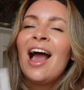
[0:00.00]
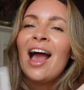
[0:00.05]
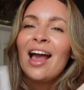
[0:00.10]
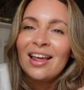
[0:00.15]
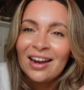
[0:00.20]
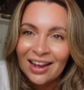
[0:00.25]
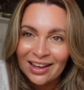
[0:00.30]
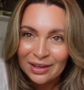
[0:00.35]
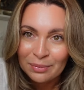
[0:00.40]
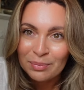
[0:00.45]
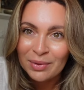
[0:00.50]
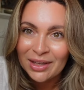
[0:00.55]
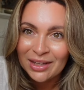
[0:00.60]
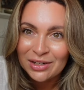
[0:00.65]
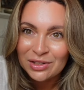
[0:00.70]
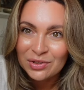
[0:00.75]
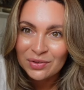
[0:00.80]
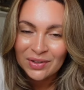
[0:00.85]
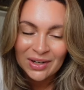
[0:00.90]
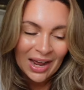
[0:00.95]
and I can
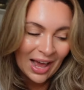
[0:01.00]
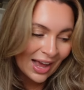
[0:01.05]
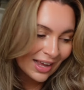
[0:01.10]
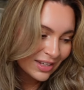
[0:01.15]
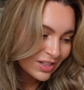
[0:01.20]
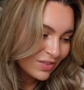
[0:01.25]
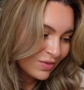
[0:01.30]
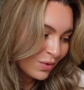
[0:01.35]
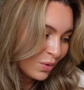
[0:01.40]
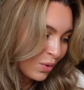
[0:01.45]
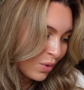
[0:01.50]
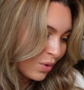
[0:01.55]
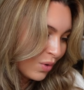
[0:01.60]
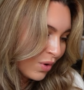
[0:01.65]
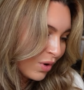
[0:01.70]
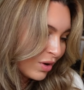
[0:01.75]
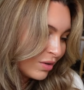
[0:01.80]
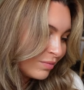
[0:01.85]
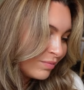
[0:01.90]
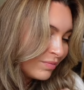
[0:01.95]
begin to relax
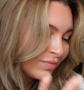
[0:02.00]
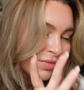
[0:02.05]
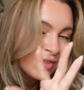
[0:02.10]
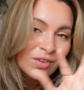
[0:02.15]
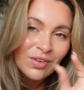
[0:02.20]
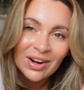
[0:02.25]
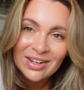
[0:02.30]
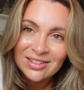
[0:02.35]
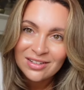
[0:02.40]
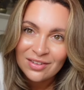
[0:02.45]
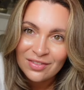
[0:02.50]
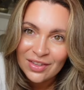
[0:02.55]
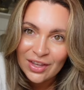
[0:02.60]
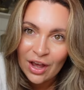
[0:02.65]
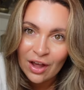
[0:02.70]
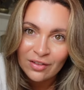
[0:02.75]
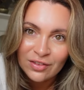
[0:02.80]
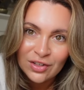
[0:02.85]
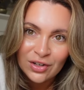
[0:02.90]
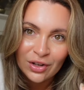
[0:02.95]
for the rest of the
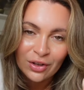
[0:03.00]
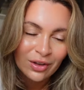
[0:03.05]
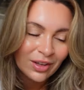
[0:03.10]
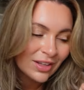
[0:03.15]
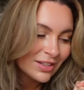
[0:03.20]
afternoon,